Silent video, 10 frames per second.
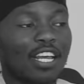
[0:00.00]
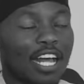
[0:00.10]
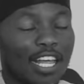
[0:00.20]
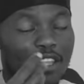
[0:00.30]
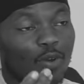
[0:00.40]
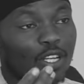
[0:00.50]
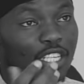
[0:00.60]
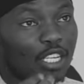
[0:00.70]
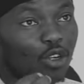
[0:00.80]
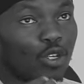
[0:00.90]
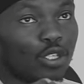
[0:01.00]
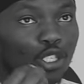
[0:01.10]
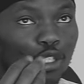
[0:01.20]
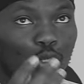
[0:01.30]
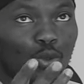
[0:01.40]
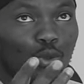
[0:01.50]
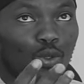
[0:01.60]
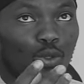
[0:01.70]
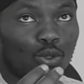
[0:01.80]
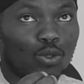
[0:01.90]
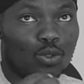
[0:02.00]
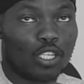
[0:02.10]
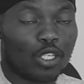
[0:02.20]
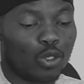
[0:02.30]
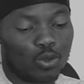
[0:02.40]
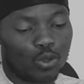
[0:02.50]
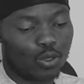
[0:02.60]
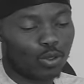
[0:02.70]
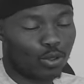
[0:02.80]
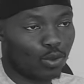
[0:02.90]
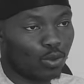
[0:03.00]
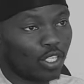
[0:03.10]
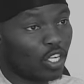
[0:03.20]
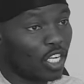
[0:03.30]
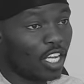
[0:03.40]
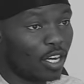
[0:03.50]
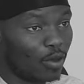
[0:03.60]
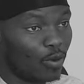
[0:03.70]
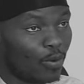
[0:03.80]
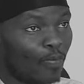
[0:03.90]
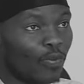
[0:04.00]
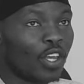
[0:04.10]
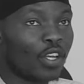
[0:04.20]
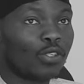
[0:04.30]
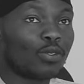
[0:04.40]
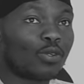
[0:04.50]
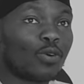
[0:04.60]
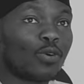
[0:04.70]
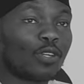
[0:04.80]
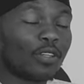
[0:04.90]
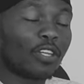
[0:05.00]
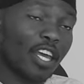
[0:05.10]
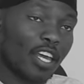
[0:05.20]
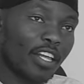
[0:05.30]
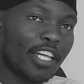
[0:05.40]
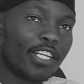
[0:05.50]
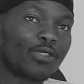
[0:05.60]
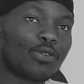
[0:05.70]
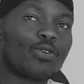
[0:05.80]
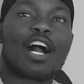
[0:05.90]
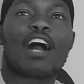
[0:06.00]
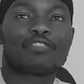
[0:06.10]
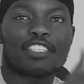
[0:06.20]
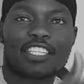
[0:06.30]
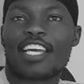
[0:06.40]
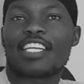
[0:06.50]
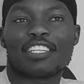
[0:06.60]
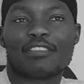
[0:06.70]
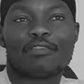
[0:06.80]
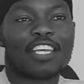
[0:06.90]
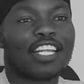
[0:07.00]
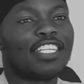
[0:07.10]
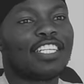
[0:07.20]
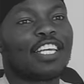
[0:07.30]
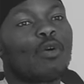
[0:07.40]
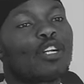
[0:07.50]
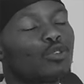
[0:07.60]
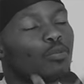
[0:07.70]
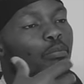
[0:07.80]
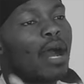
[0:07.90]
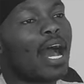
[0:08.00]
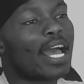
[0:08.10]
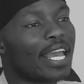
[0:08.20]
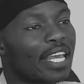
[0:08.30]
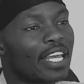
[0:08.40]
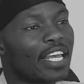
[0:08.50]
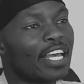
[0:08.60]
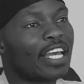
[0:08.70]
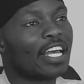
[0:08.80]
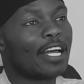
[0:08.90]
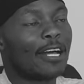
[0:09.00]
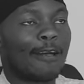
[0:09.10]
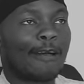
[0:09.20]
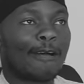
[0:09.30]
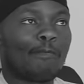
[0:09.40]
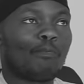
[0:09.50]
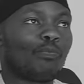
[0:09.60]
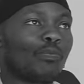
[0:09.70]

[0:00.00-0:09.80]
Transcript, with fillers: are the ones that cause the shoe to the shoe soles to turn yellow. Ah, so okay. yeah. yeah. So after that, if then they want to buy, um,